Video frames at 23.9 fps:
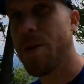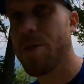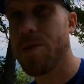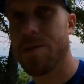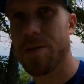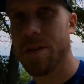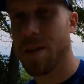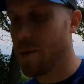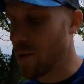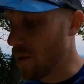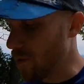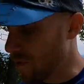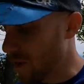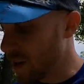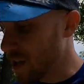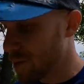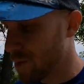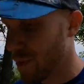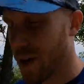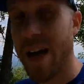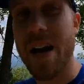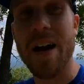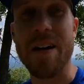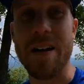on. I'm gonna
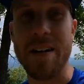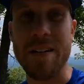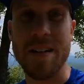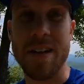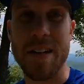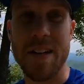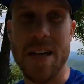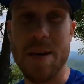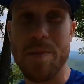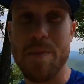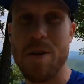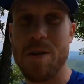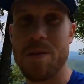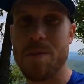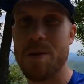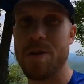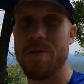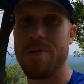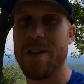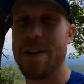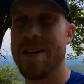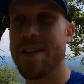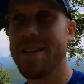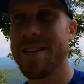finish my carrot and then keep on
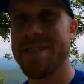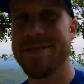moving.